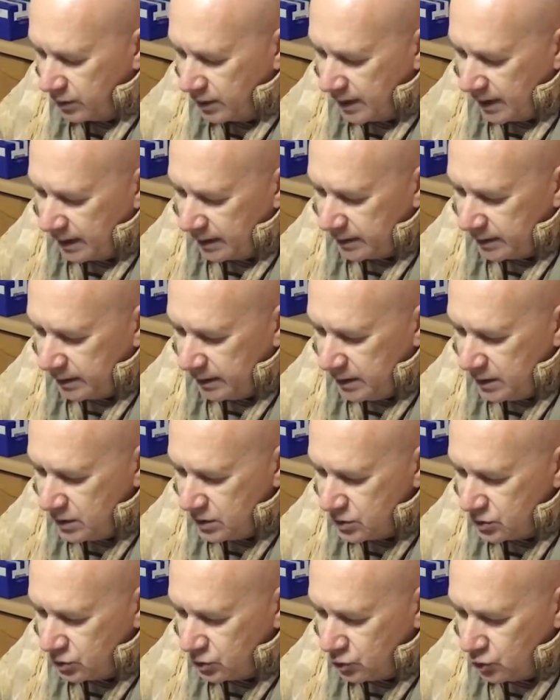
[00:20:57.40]
cut,
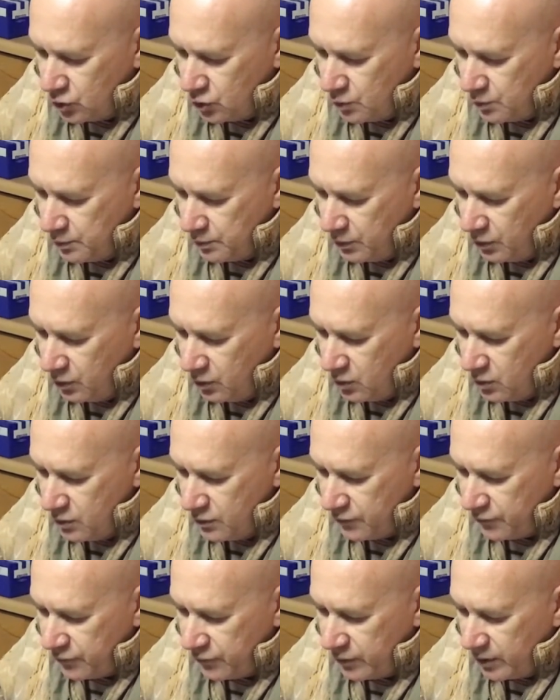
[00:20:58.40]
is to
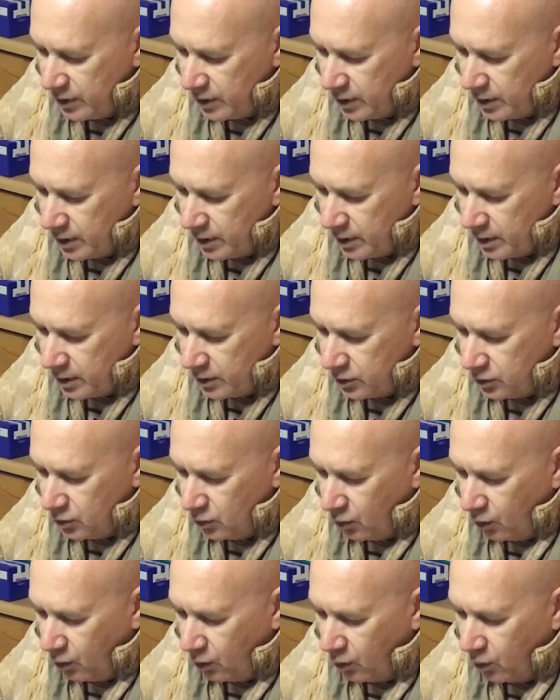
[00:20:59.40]
move
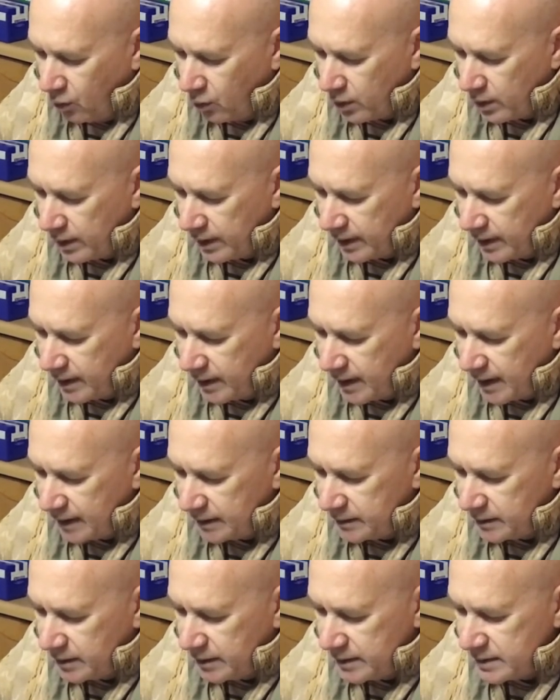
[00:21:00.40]
your
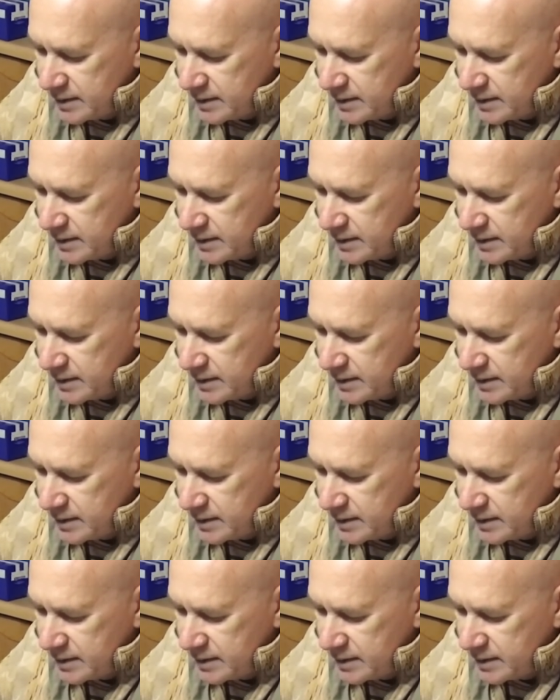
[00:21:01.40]
cutter